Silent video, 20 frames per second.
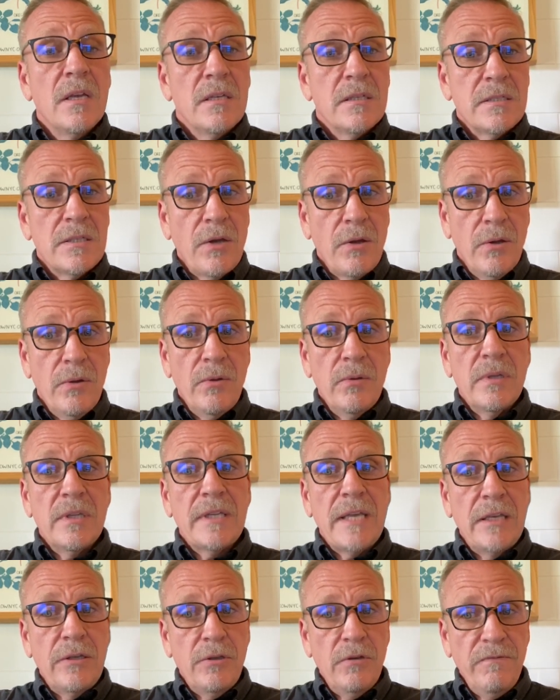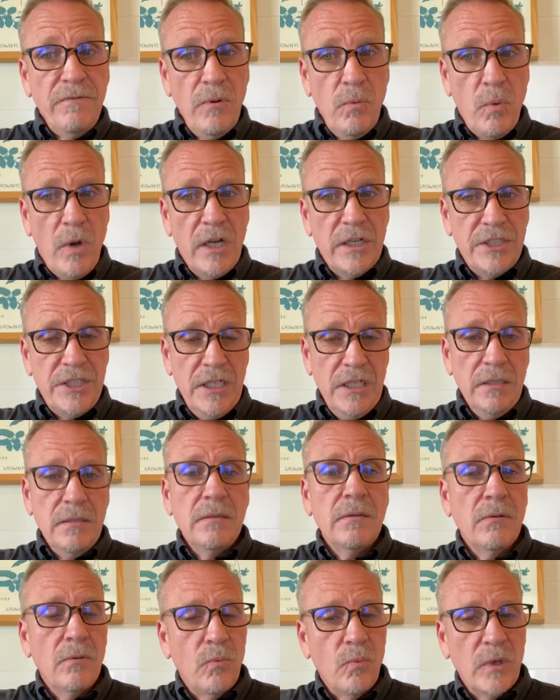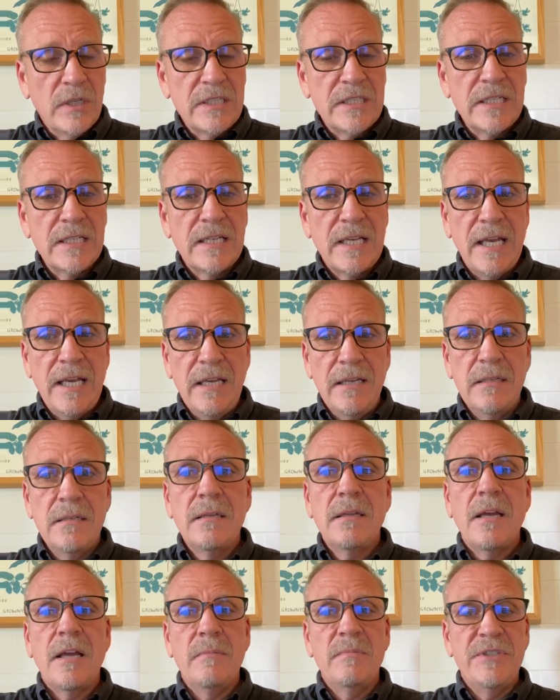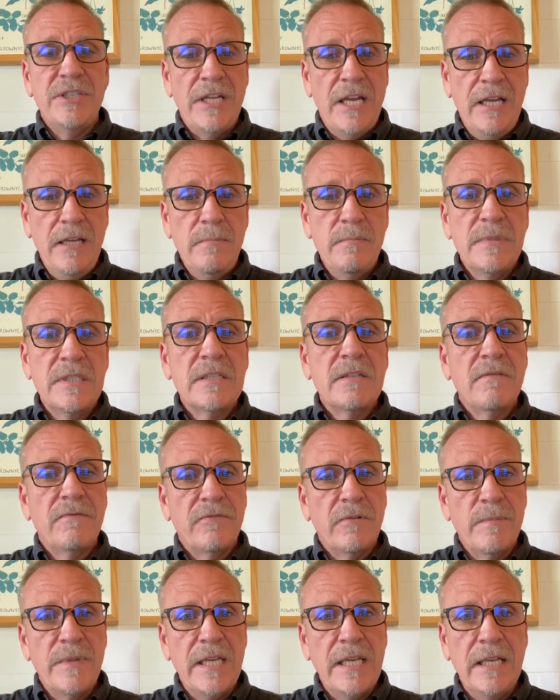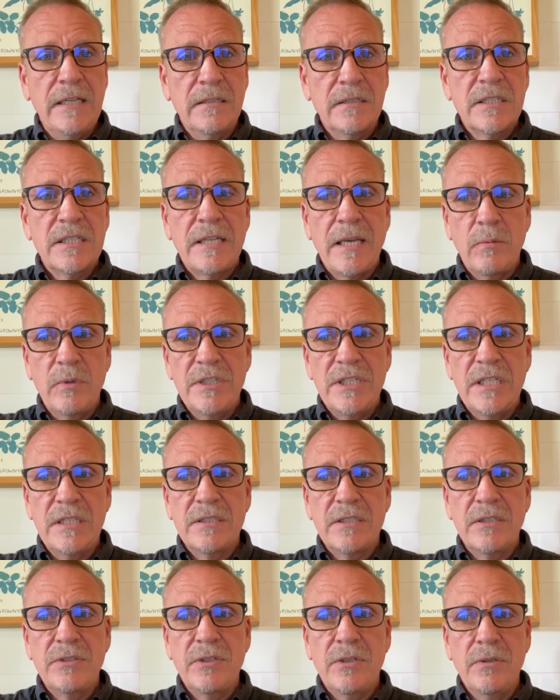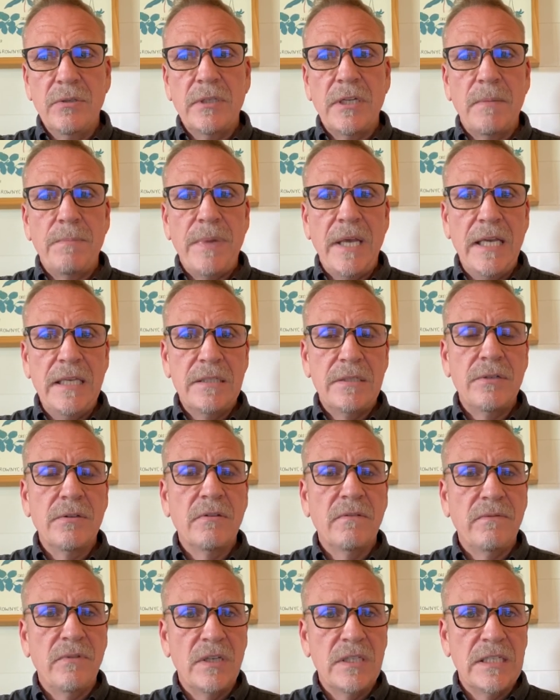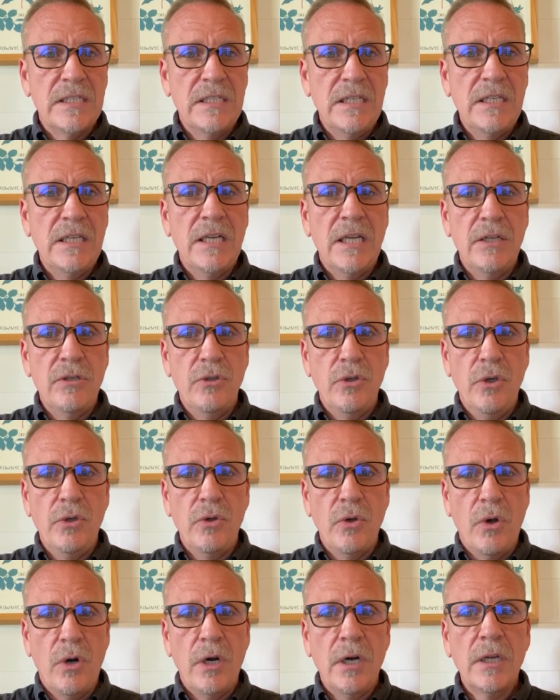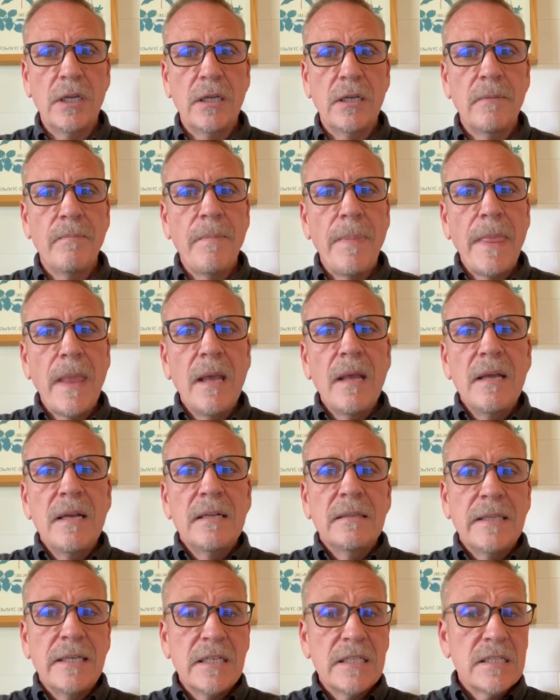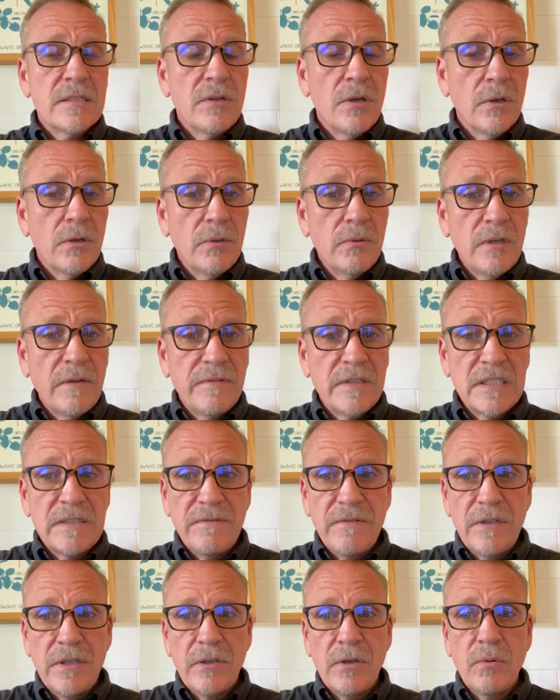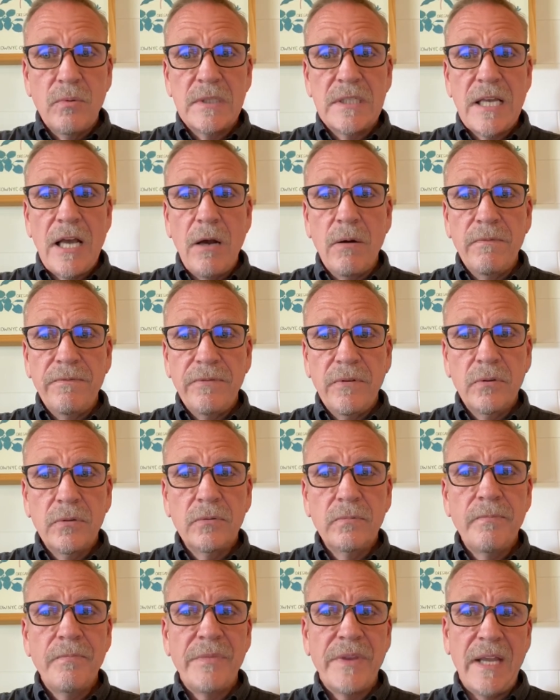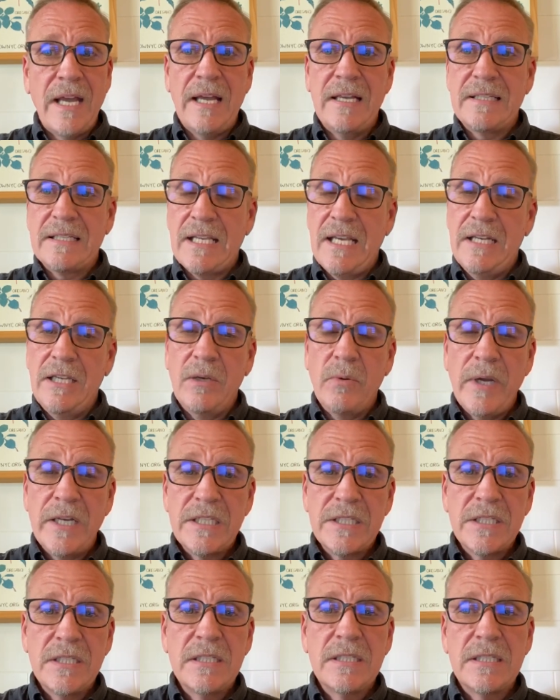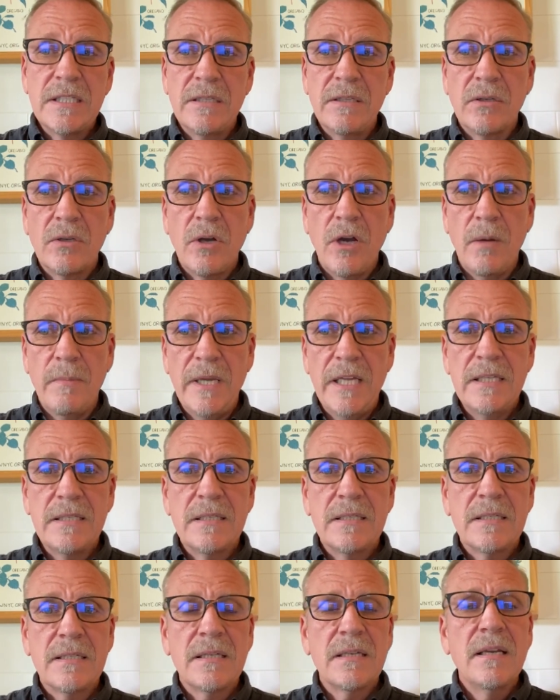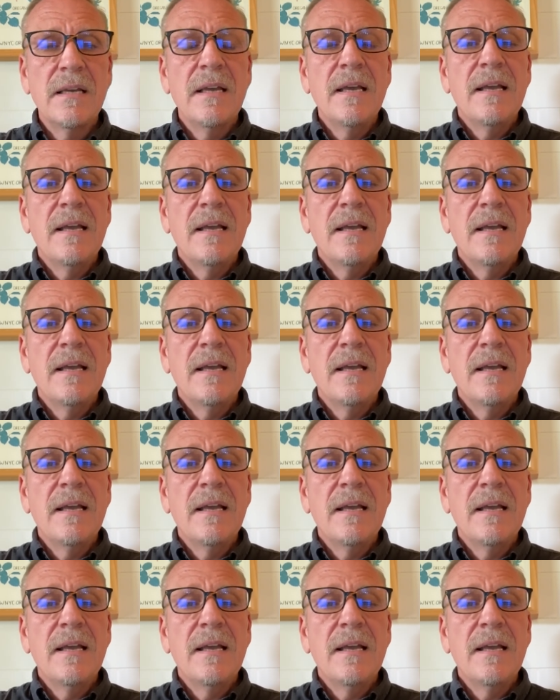So, thank you for watching. Once again, I'm James from the English Language Institute at Pace University in New York. Let us know if this video was helpful. Ask any questions in the comments.